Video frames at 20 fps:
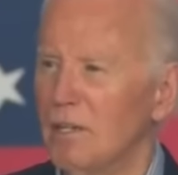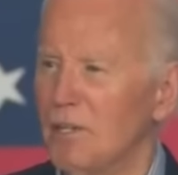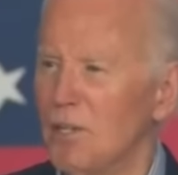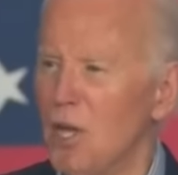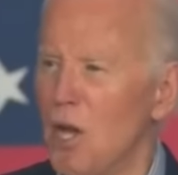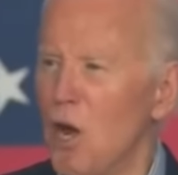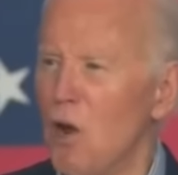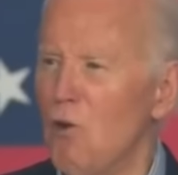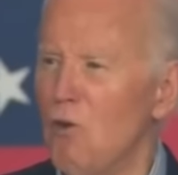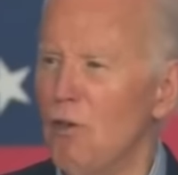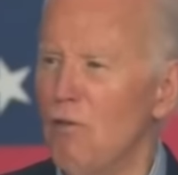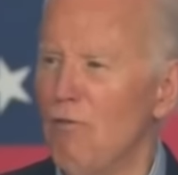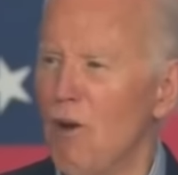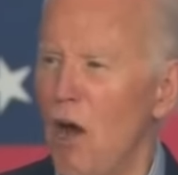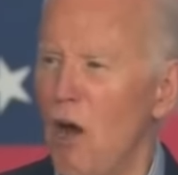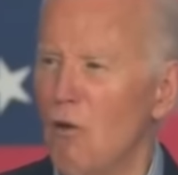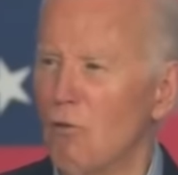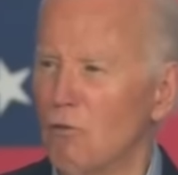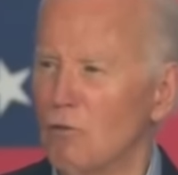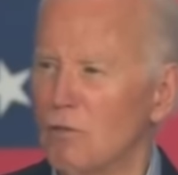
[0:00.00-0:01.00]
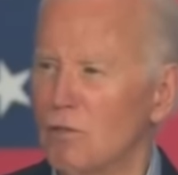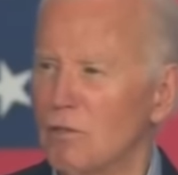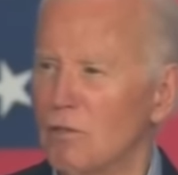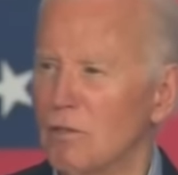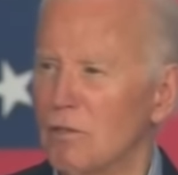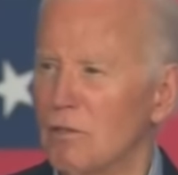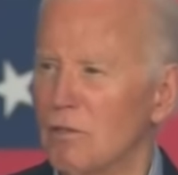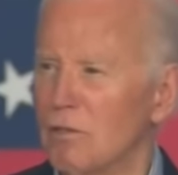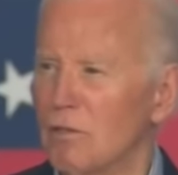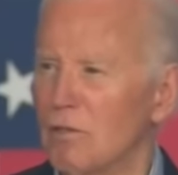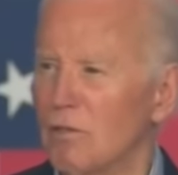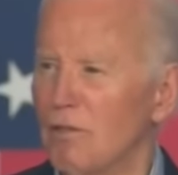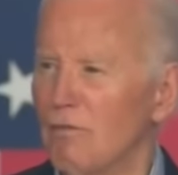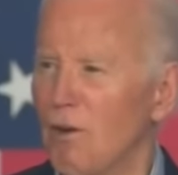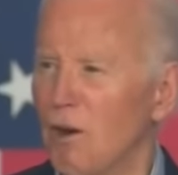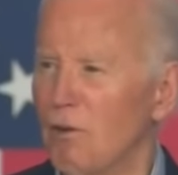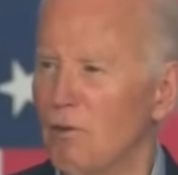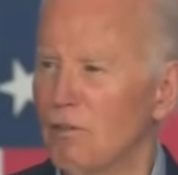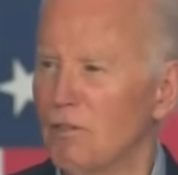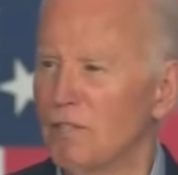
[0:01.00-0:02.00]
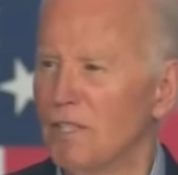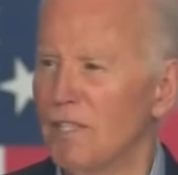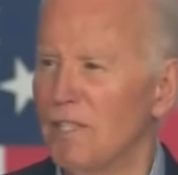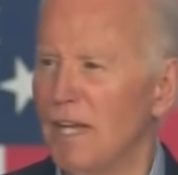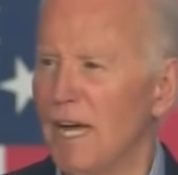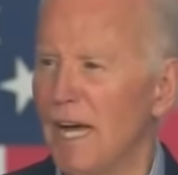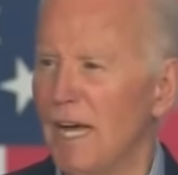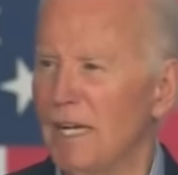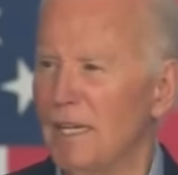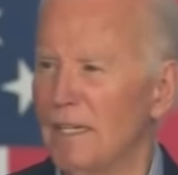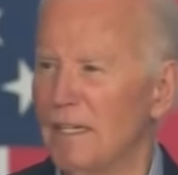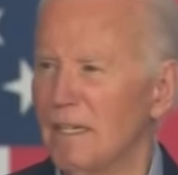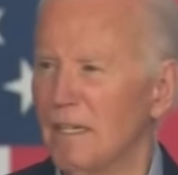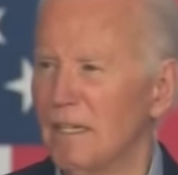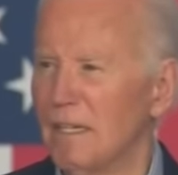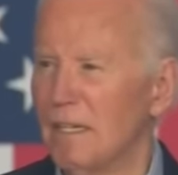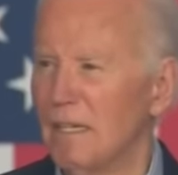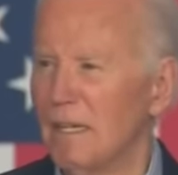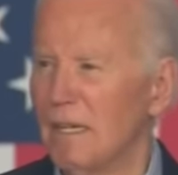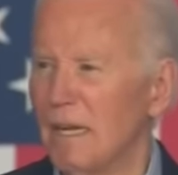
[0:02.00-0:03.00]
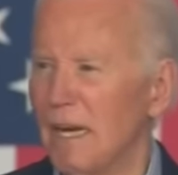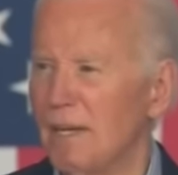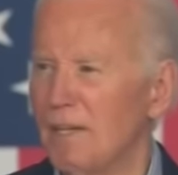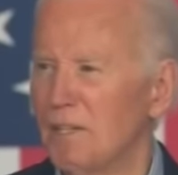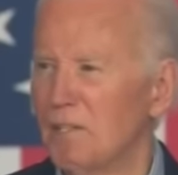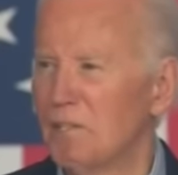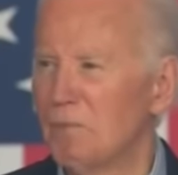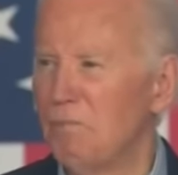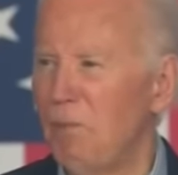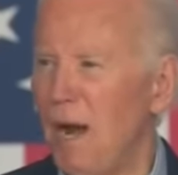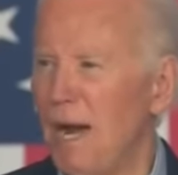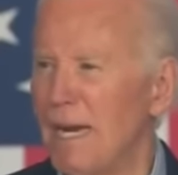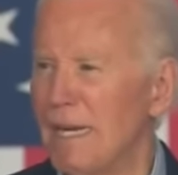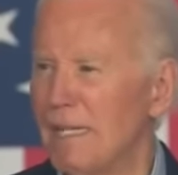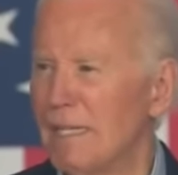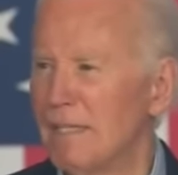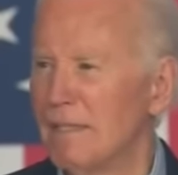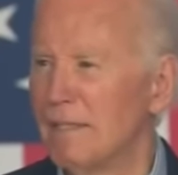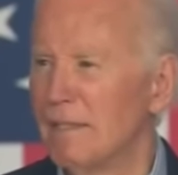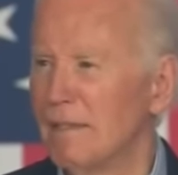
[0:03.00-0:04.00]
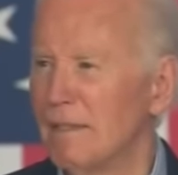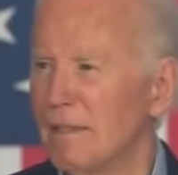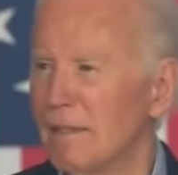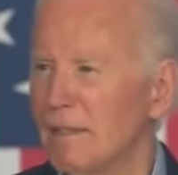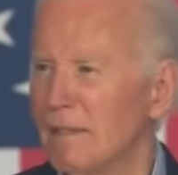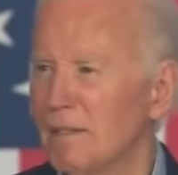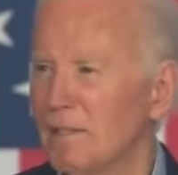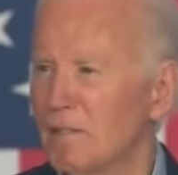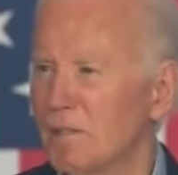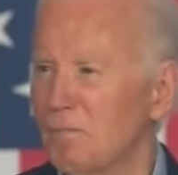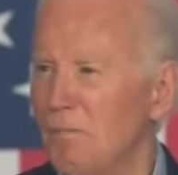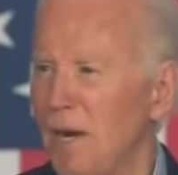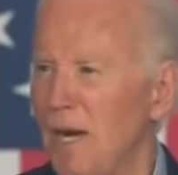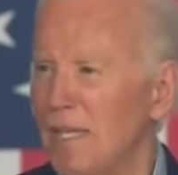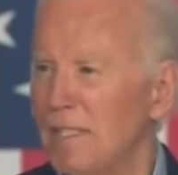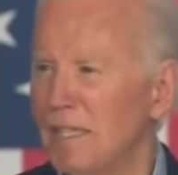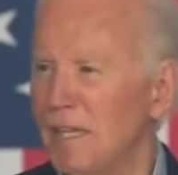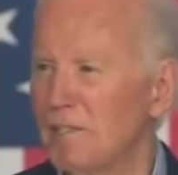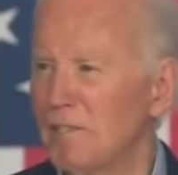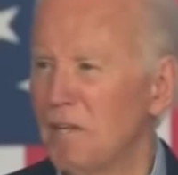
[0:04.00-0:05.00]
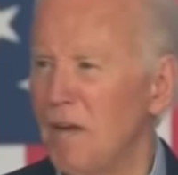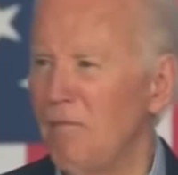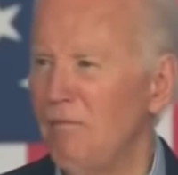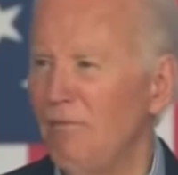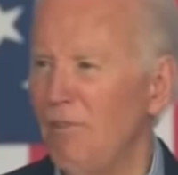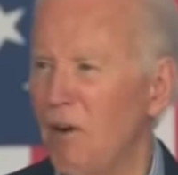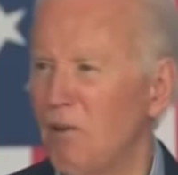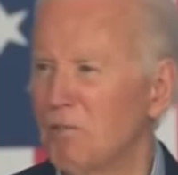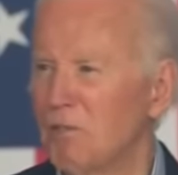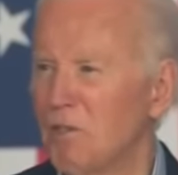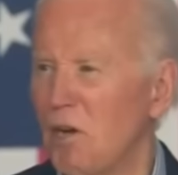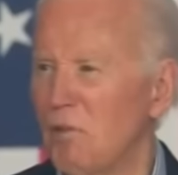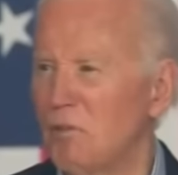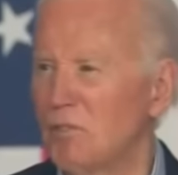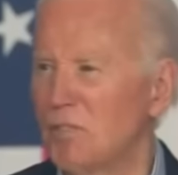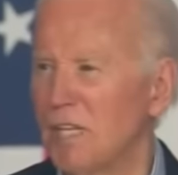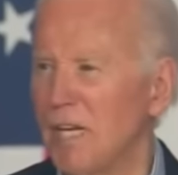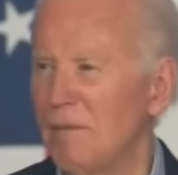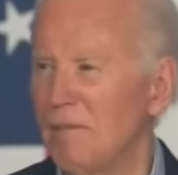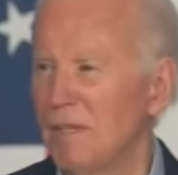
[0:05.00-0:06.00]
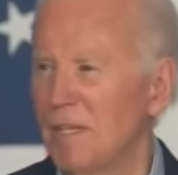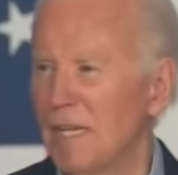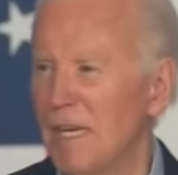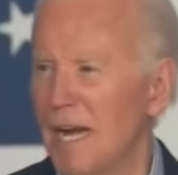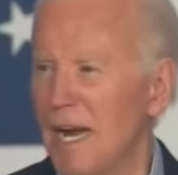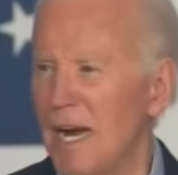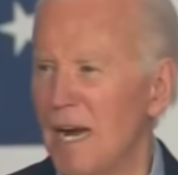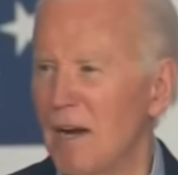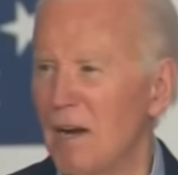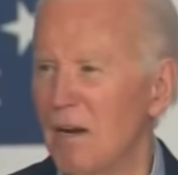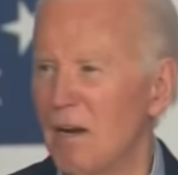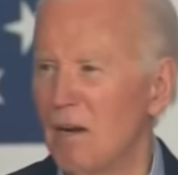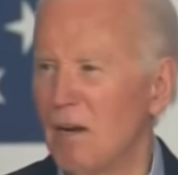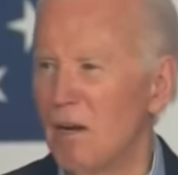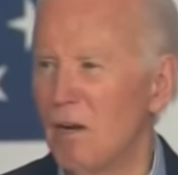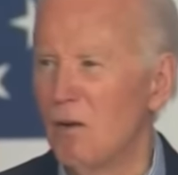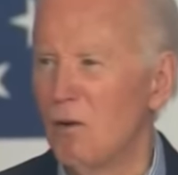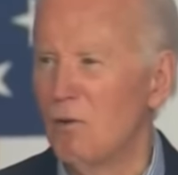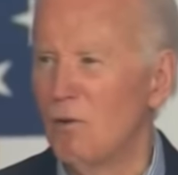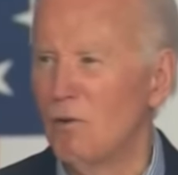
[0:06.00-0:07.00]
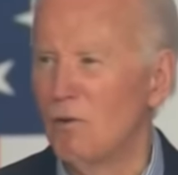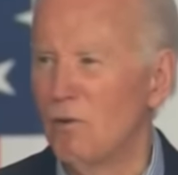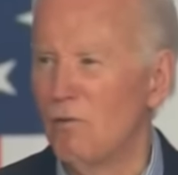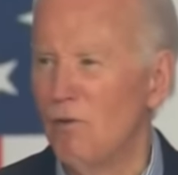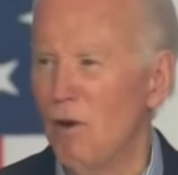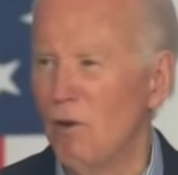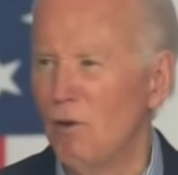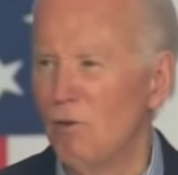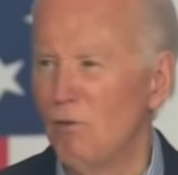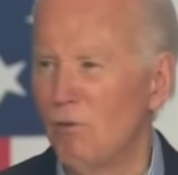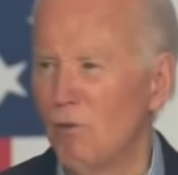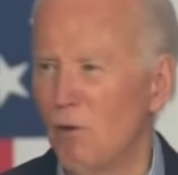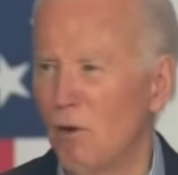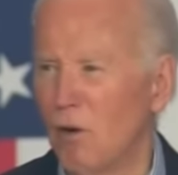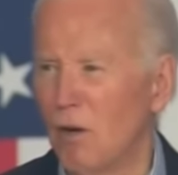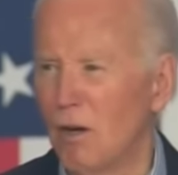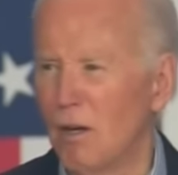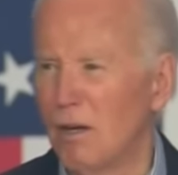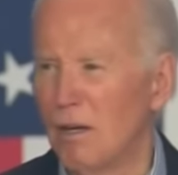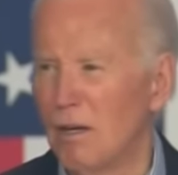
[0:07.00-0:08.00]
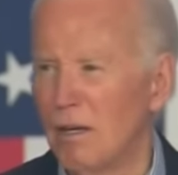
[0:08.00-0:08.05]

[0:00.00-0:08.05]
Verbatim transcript: You, the votes, the voters did that. And despite Despite that some folks don't seem to care who you voted for.